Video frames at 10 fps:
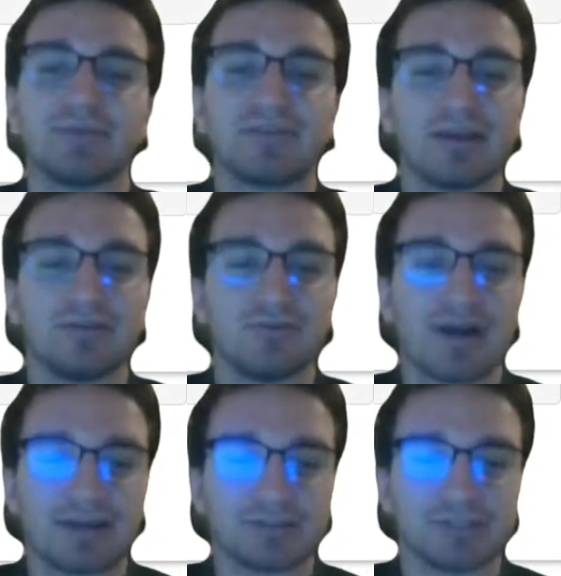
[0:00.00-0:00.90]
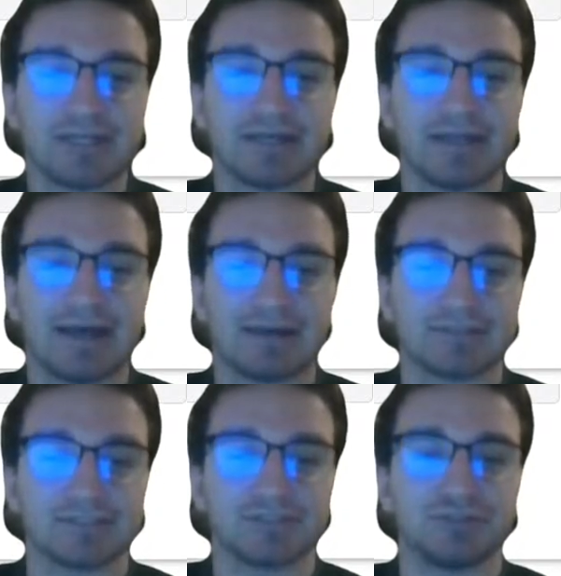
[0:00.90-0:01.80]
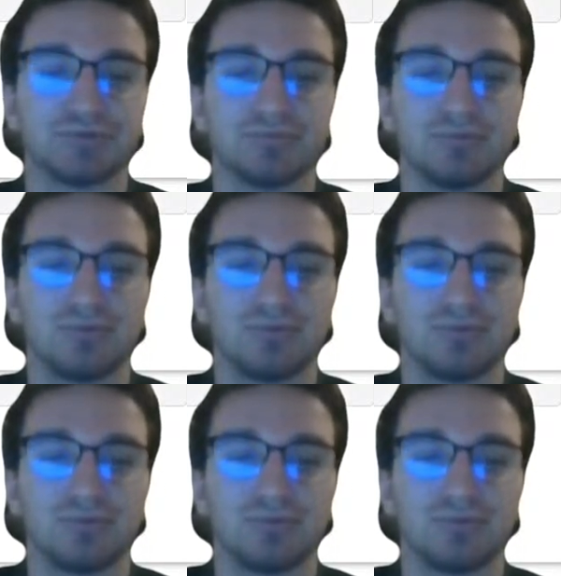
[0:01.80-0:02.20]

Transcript: Instead, you actually get access to